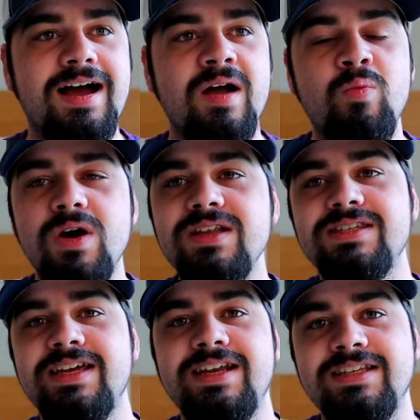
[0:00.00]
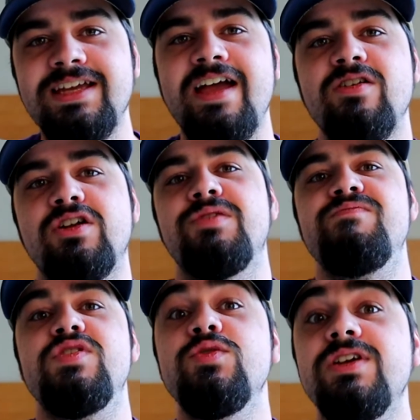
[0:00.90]
I want to say an entire
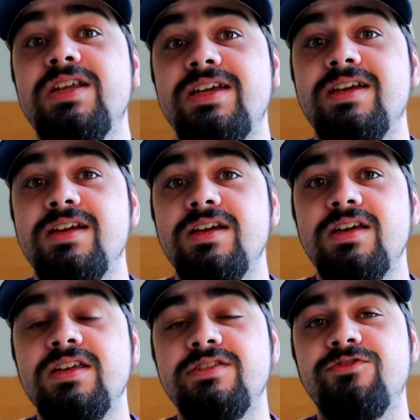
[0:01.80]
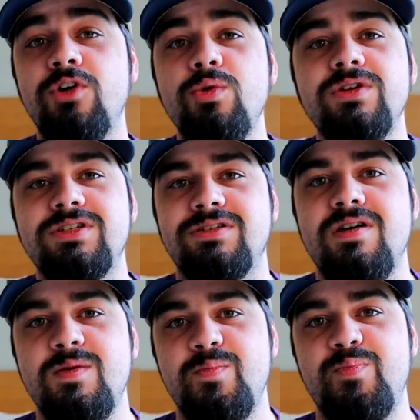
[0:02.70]
community is focused
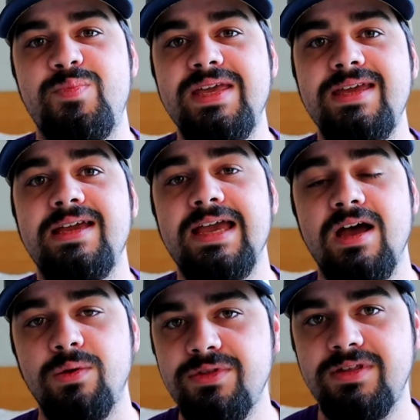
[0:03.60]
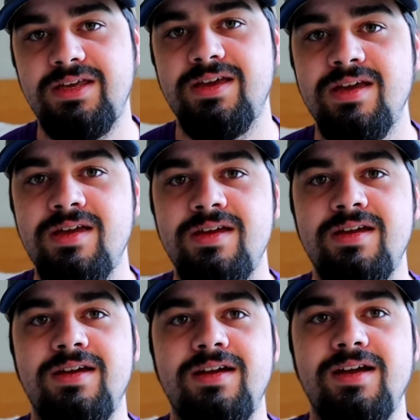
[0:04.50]
on being healthy.
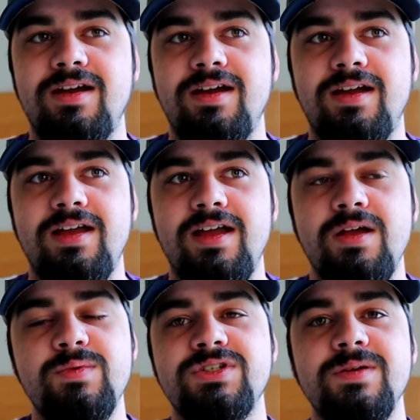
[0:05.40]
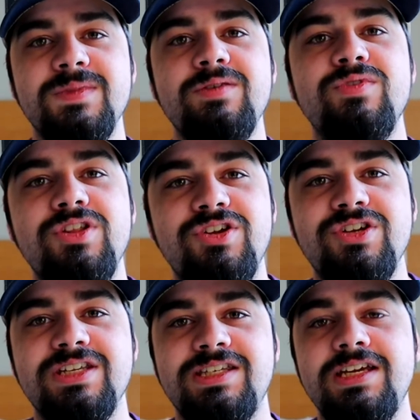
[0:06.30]
It was something really
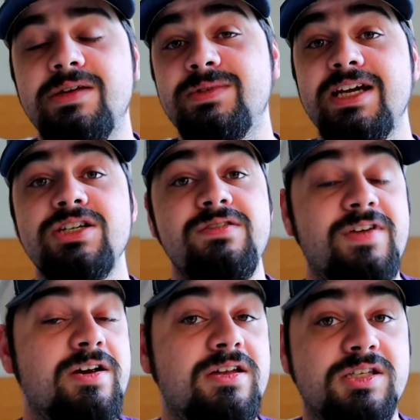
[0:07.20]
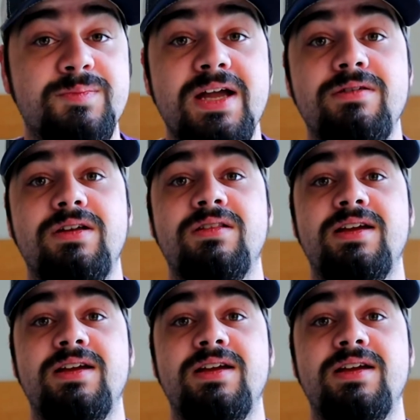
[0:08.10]
good to see, and it was actually very inspiring.